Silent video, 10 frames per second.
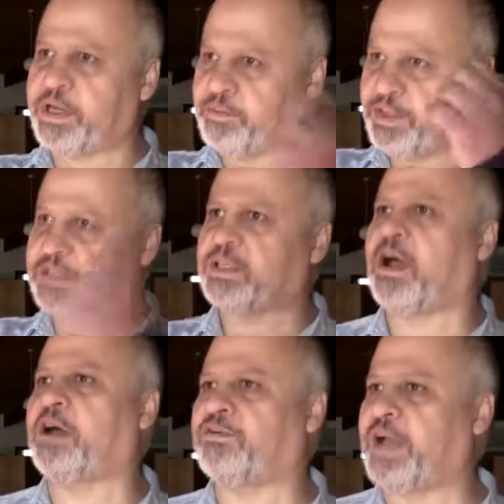rip the
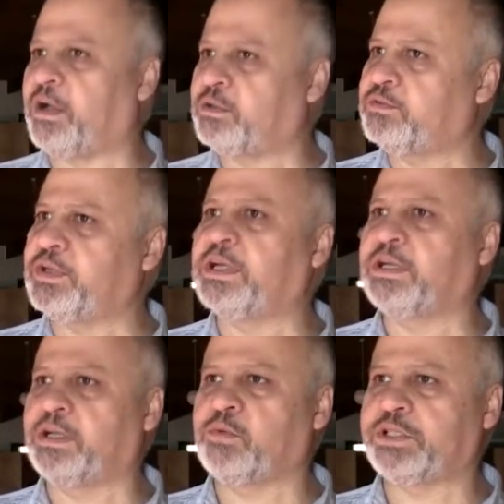scarf out of
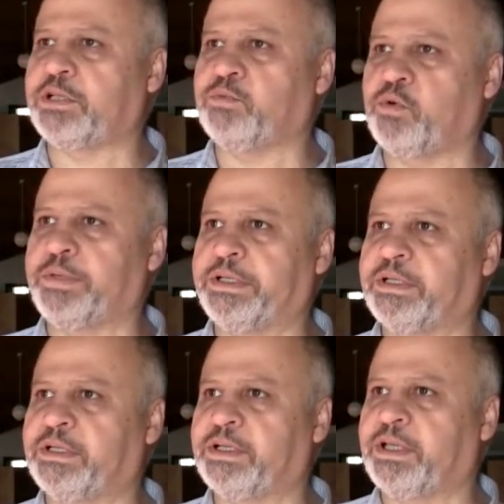a, a Muslim woman
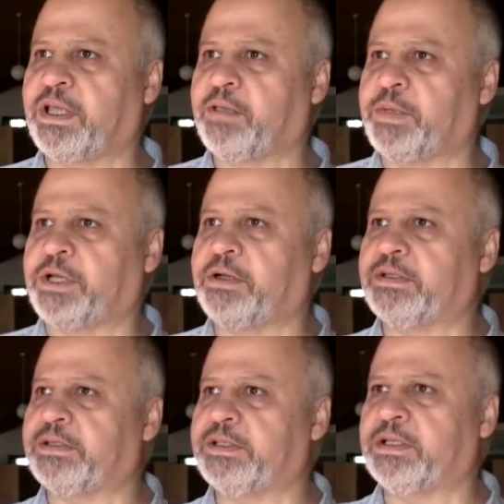
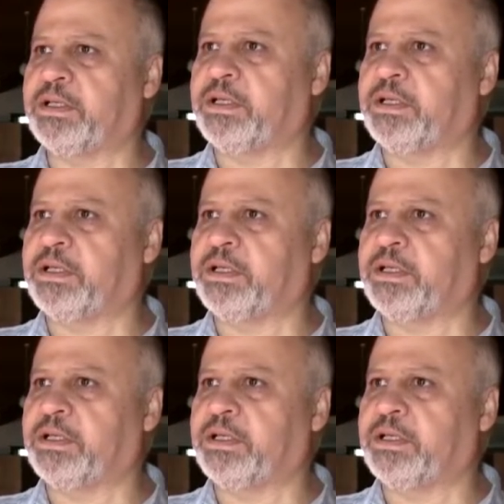because